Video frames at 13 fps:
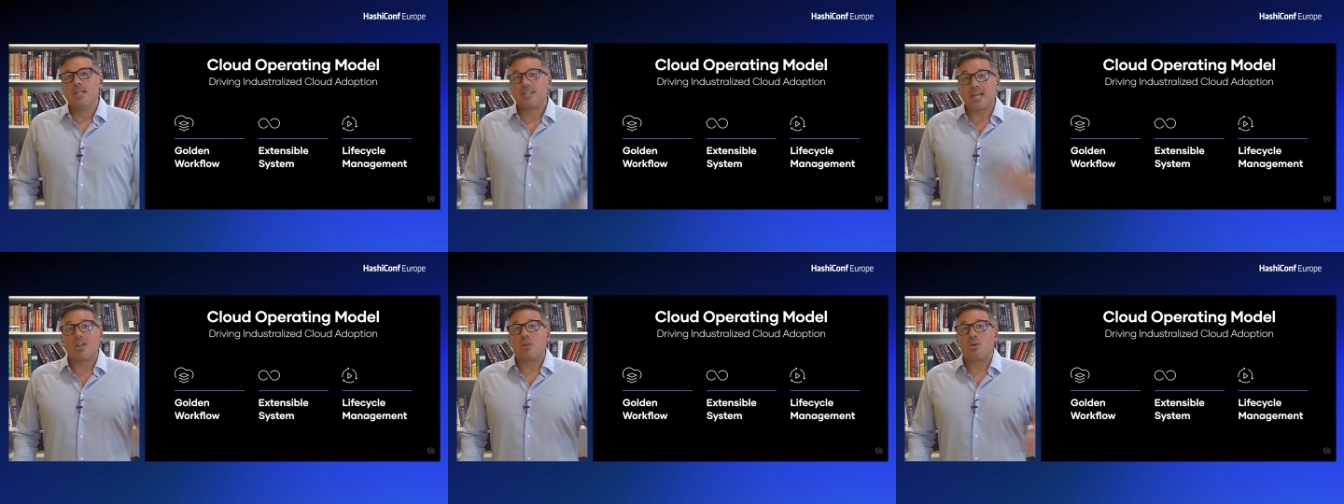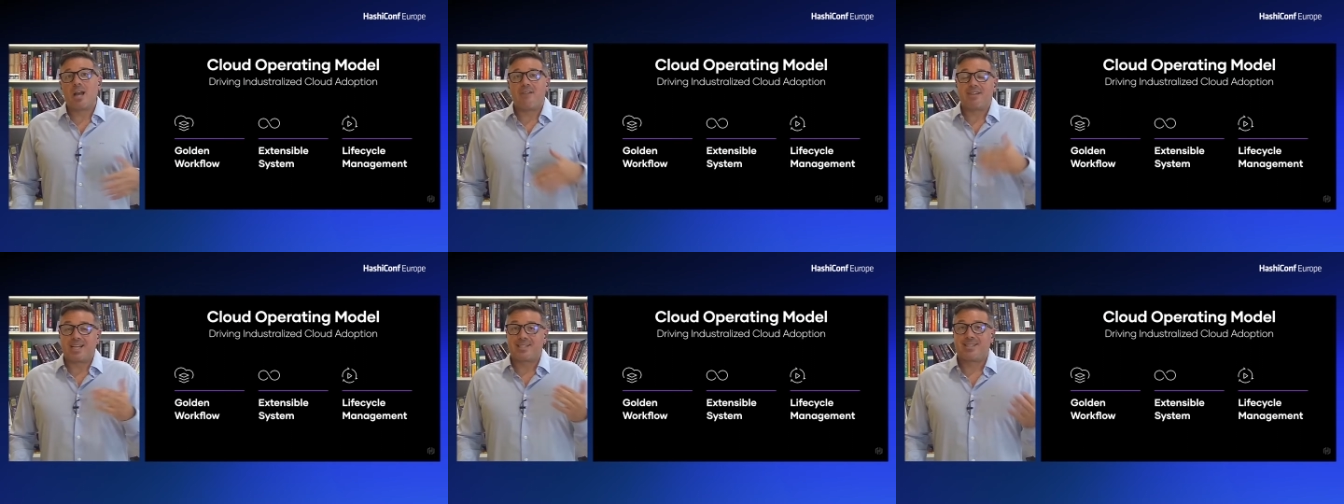Secondly, we
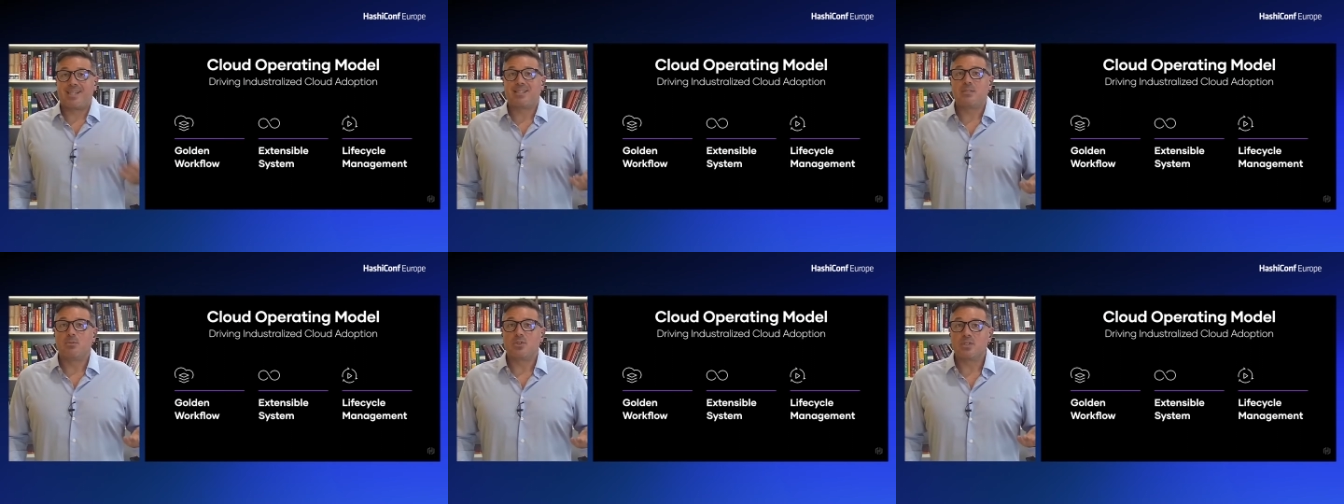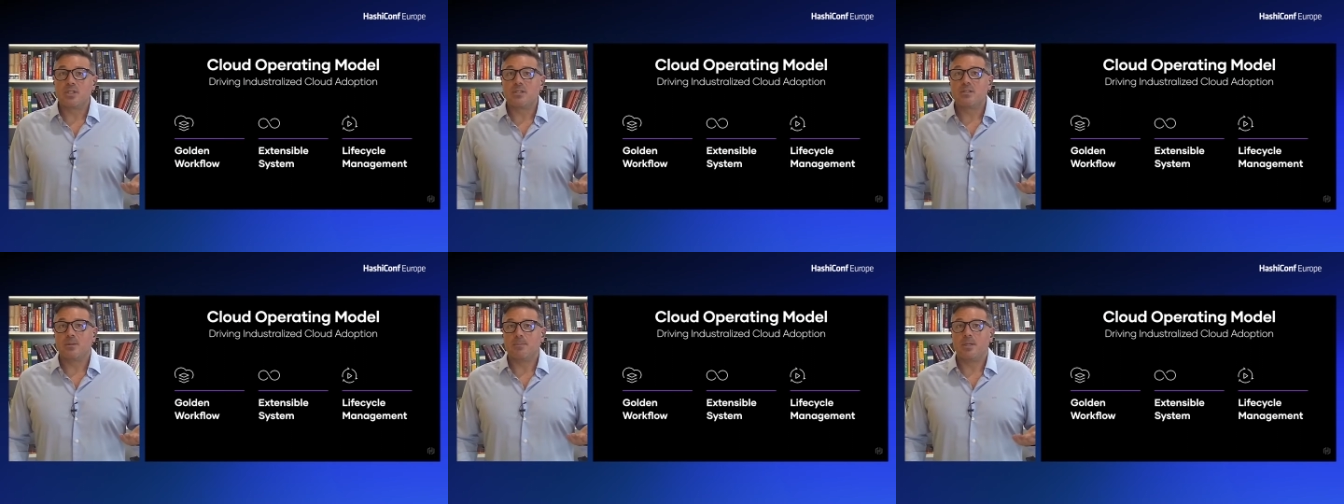have an extensible
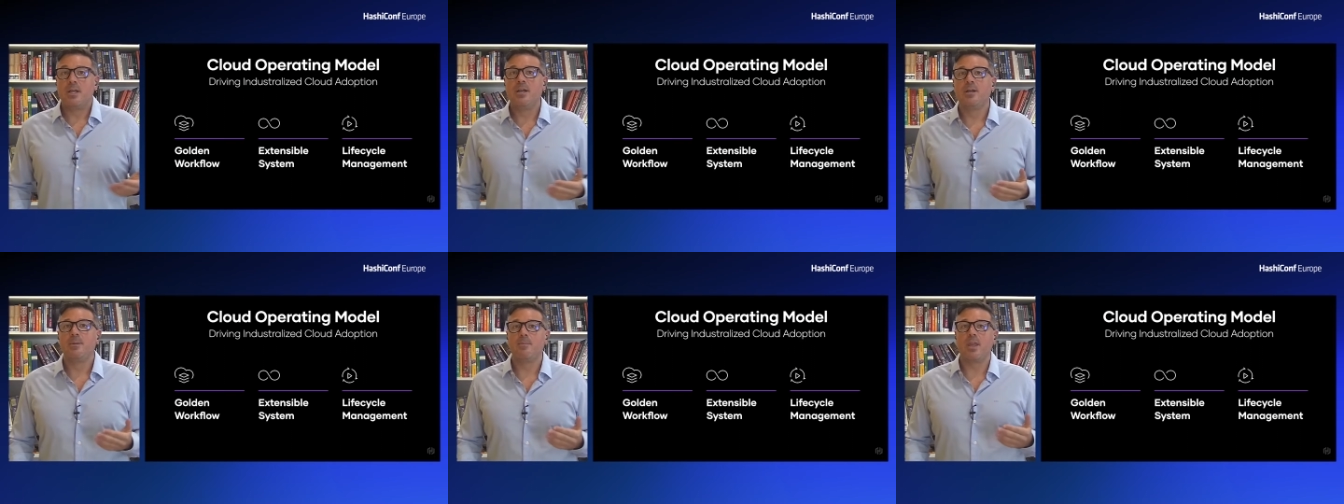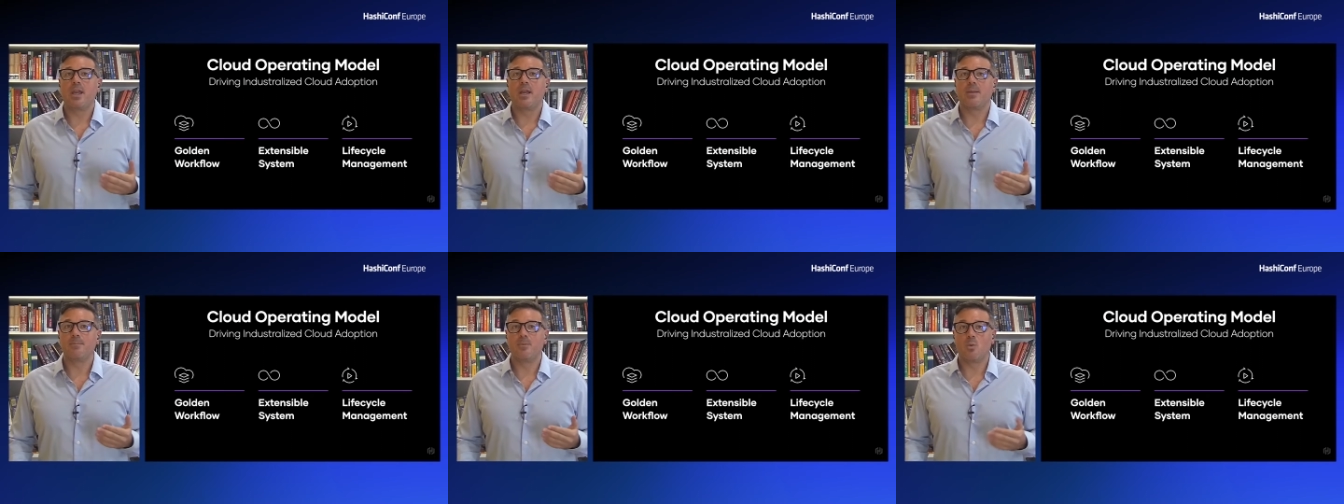system,
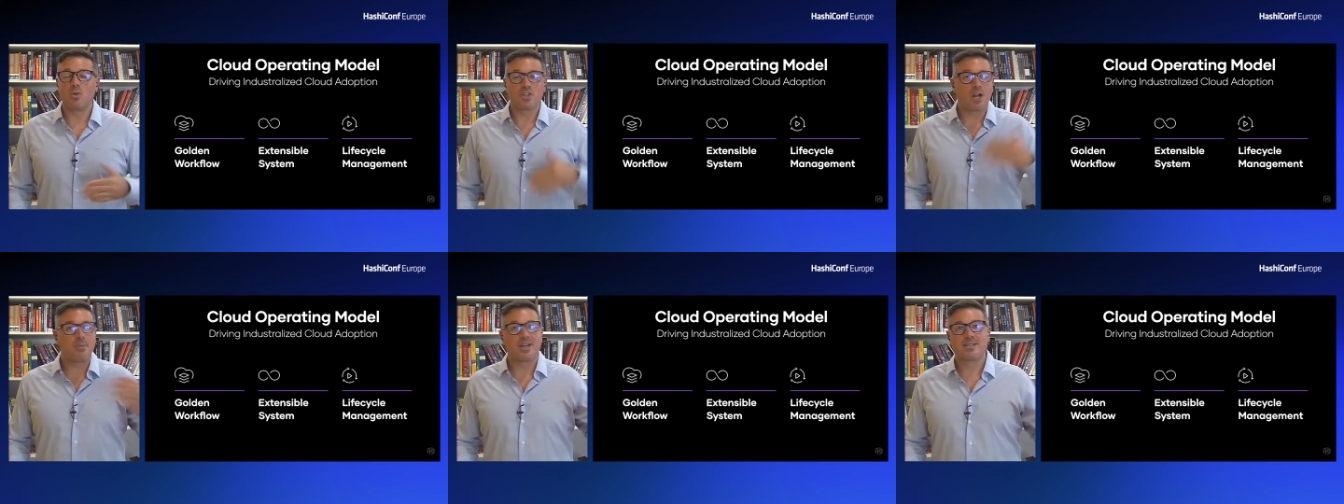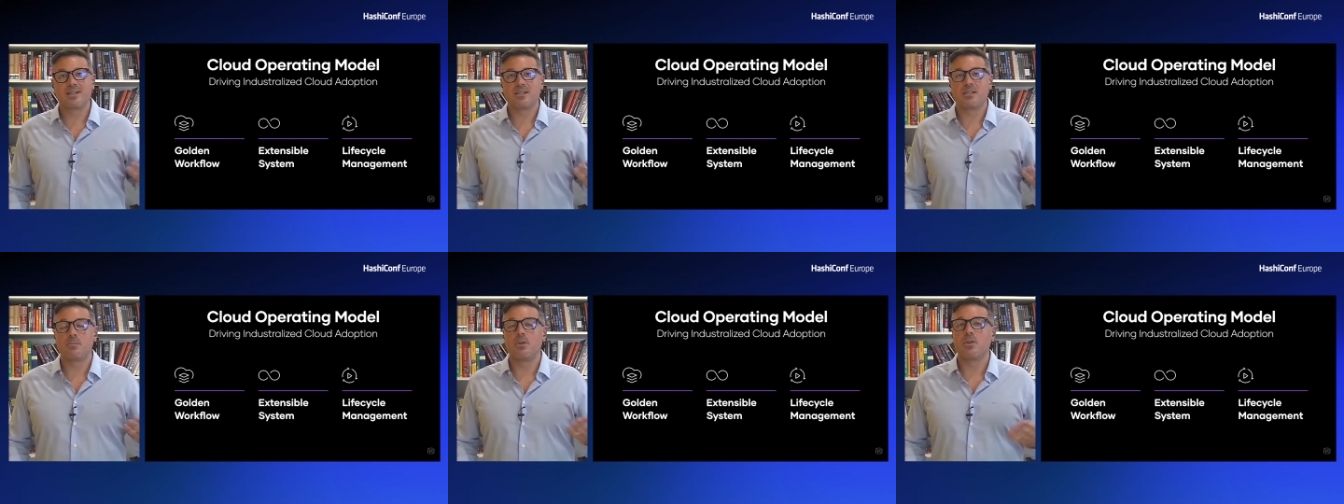and we'll talk about
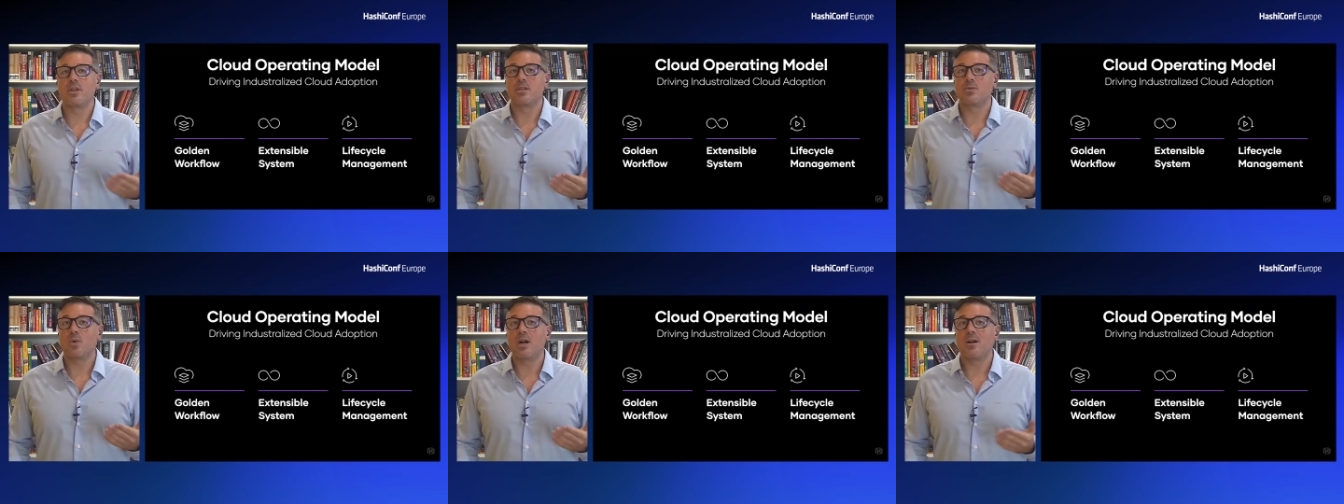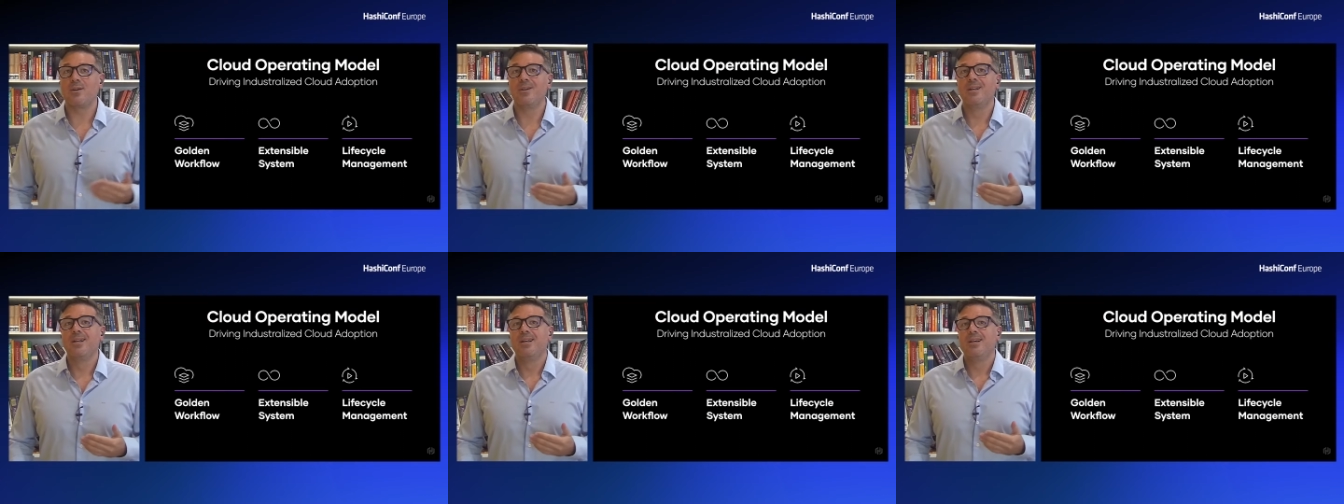extensibility as well.